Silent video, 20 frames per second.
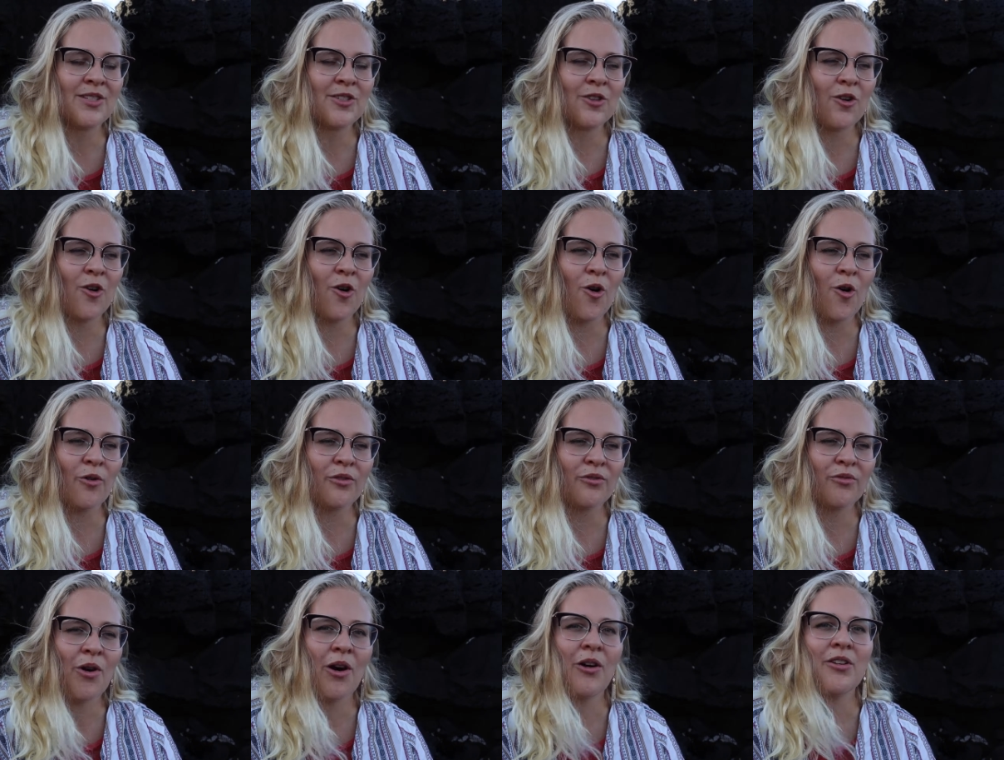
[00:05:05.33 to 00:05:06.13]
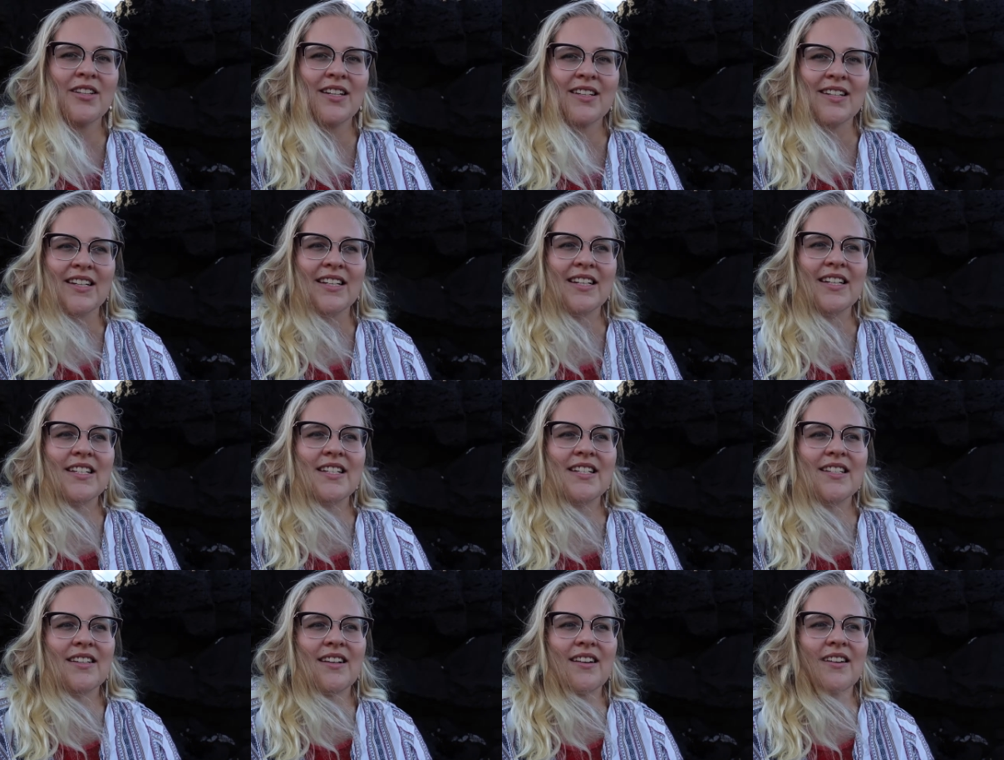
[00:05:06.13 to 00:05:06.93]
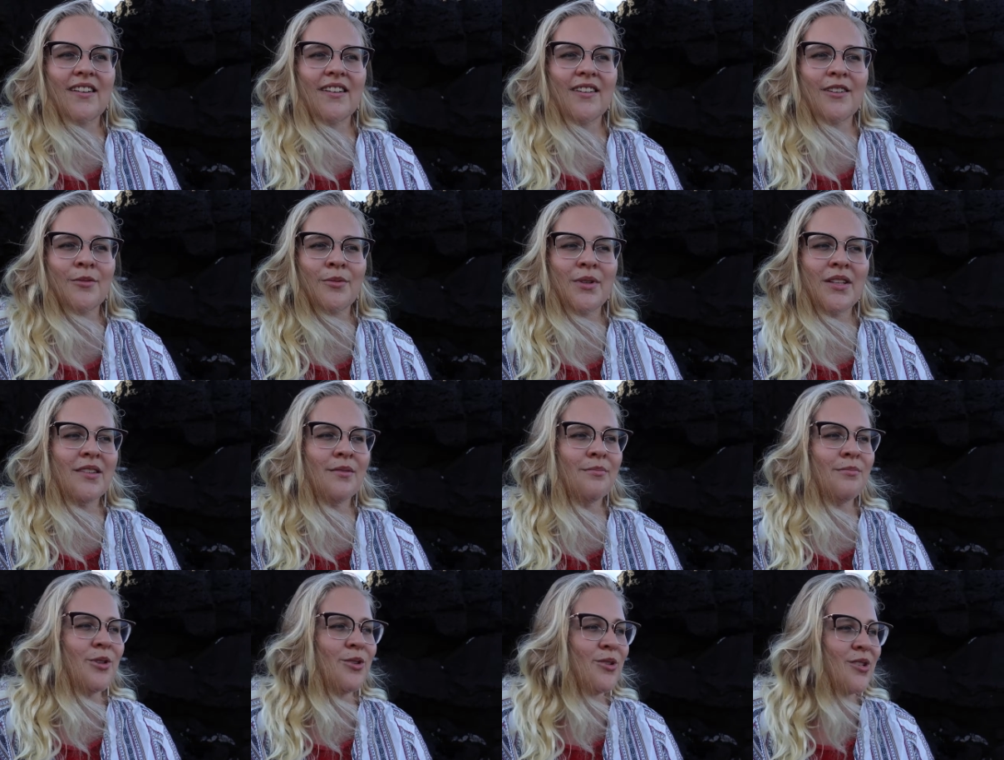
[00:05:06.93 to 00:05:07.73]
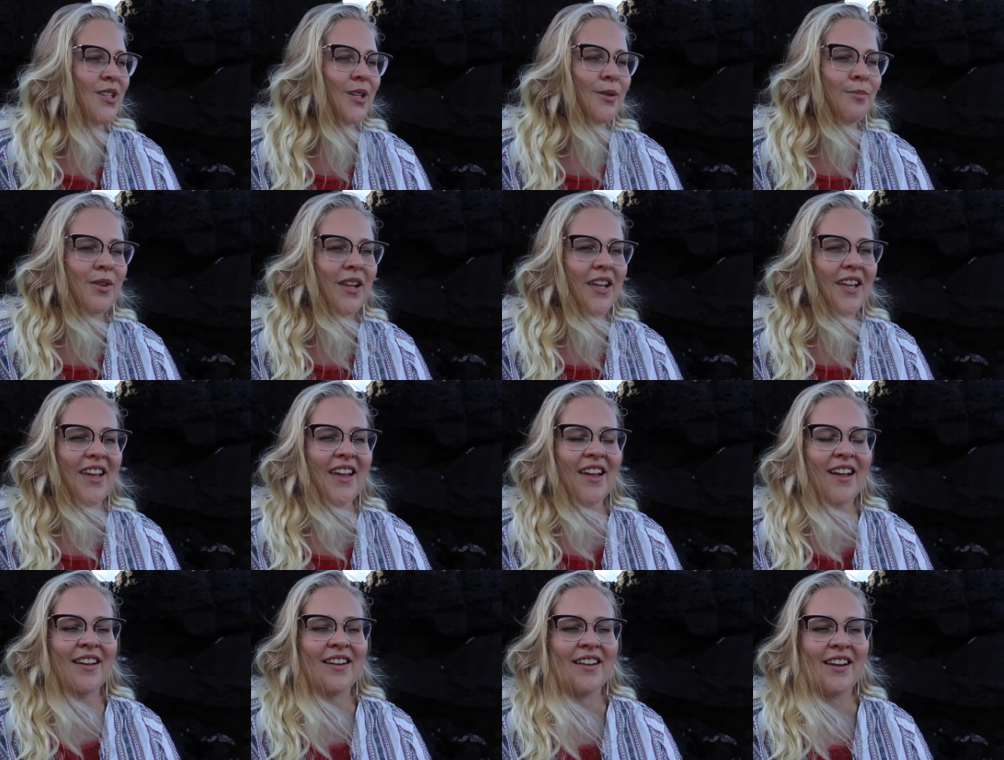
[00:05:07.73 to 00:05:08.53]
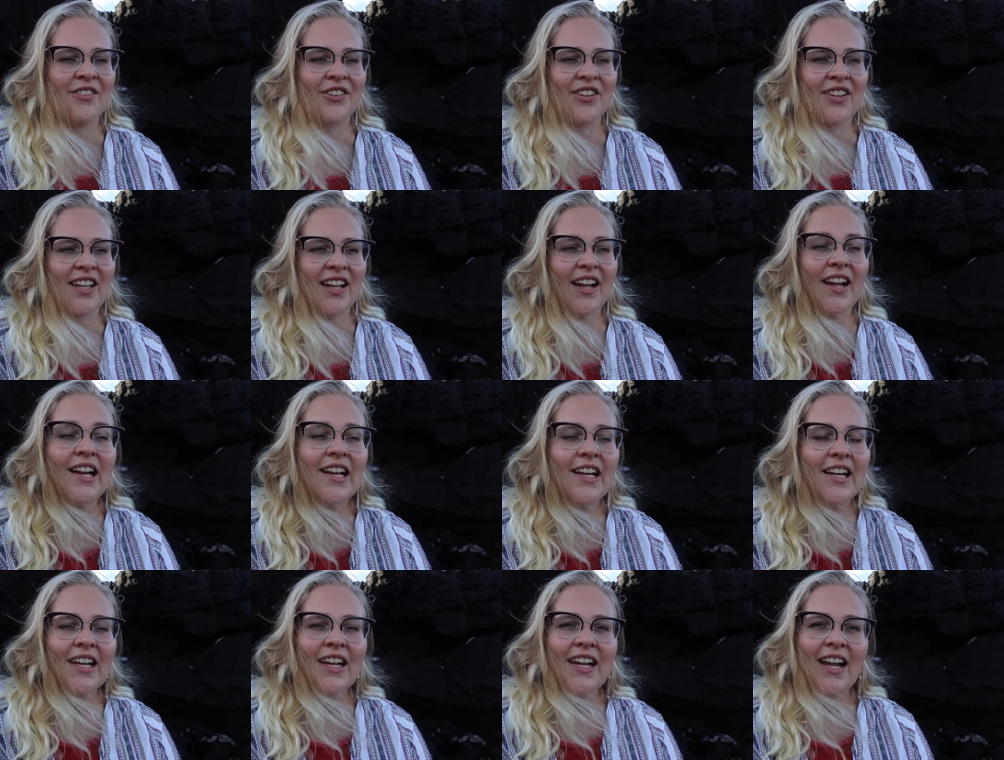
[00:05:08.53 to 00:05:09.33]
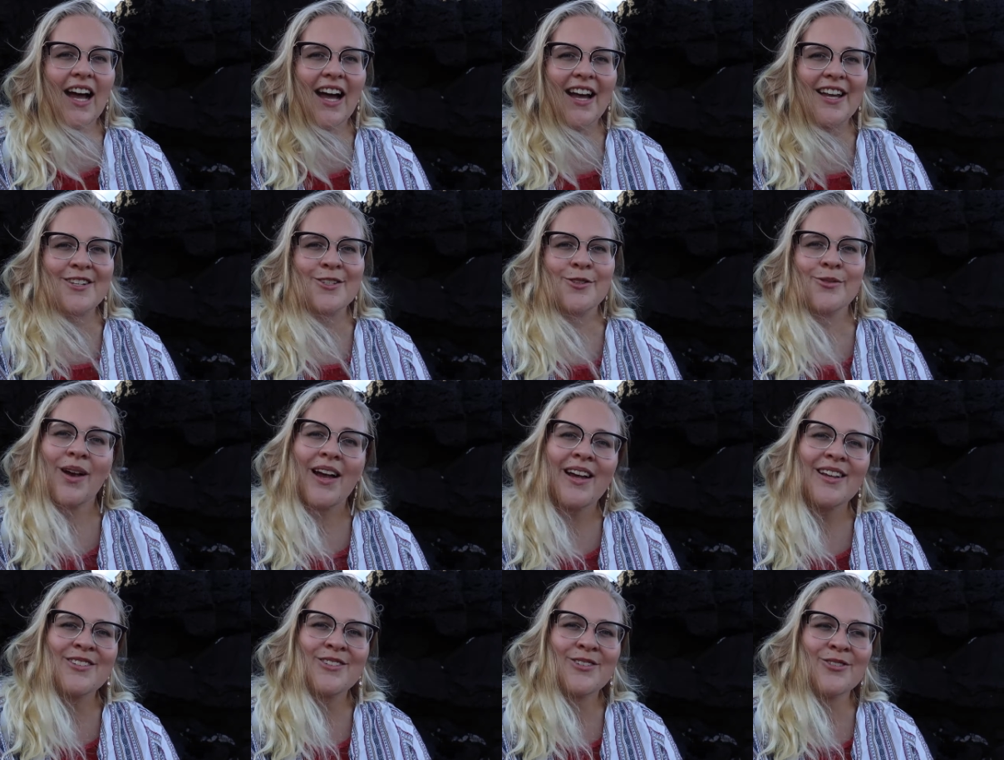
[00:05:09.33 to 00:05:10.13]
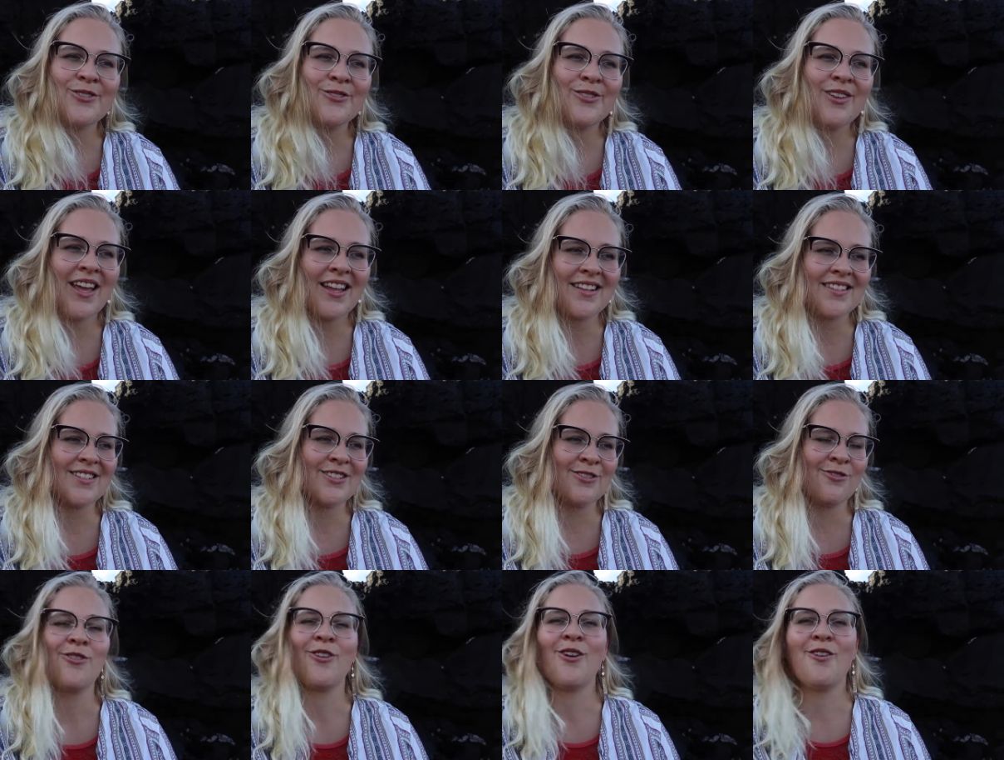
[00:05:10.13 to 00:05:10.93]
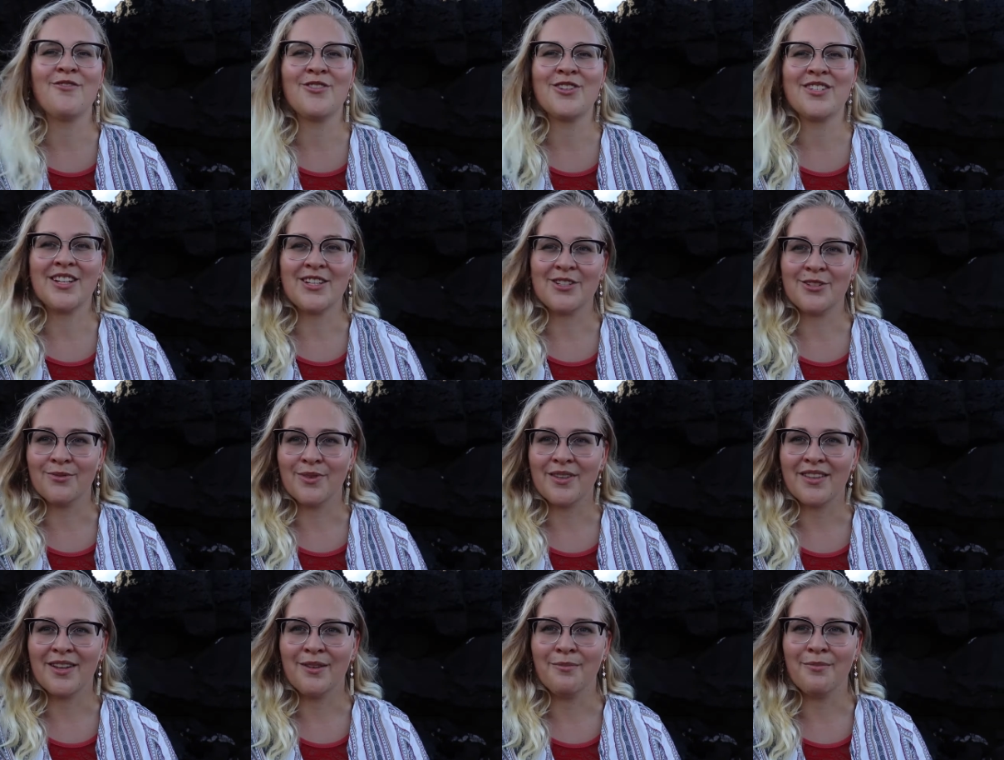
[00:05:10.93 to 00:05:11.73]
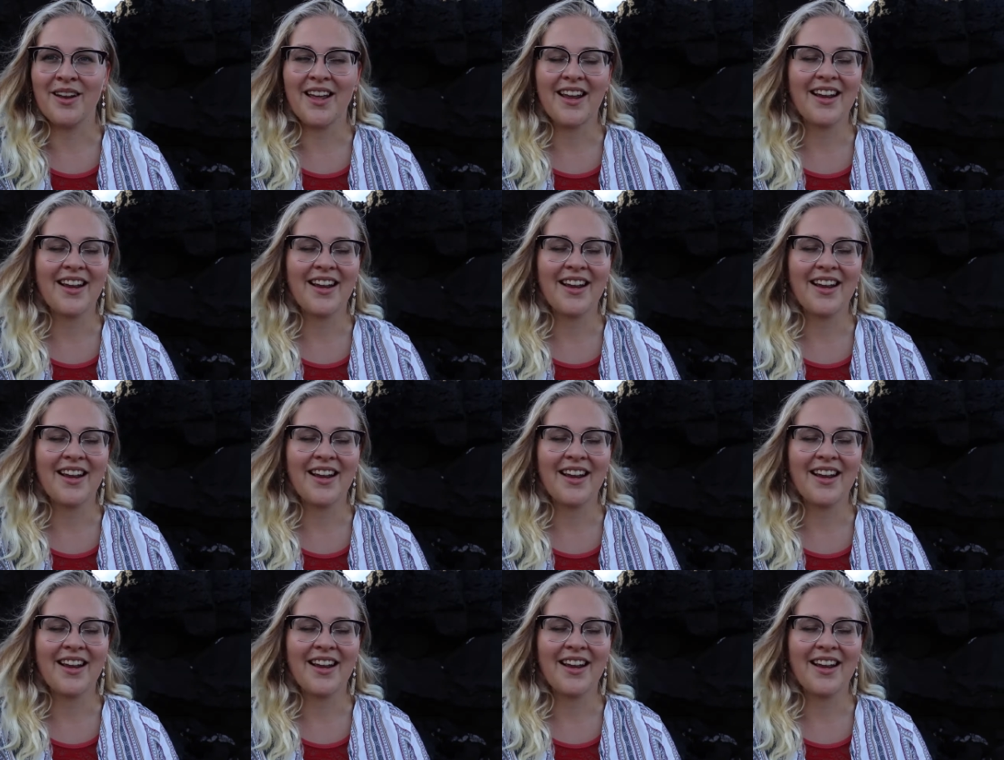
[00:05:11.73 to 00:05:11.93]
So throughout the night, uh, with the music playing and everything, I tried to get into a conversation with him.